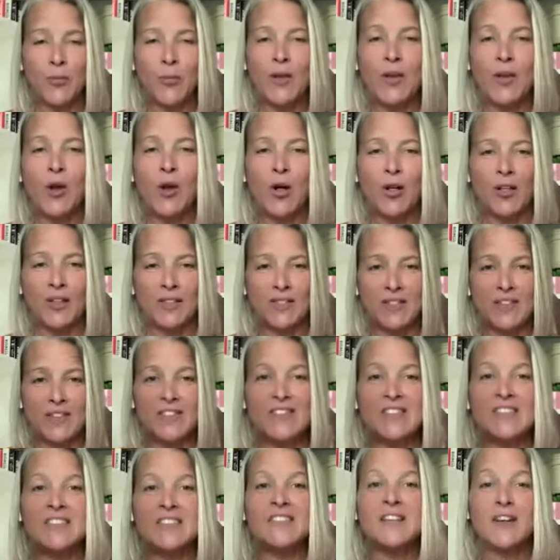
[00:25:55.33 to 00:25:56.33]
We call it the
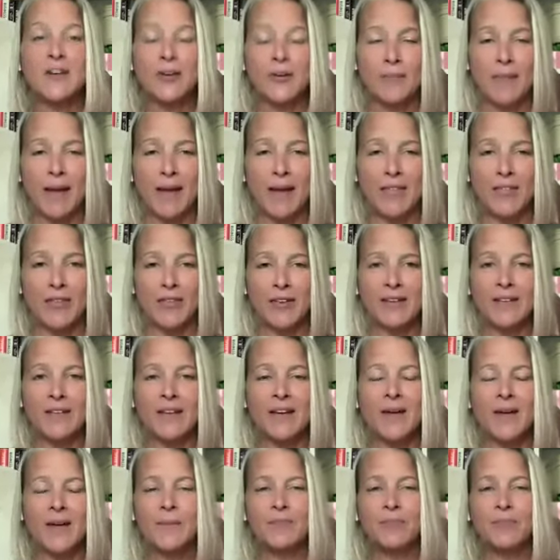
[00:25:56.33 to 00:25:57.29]
STEER method.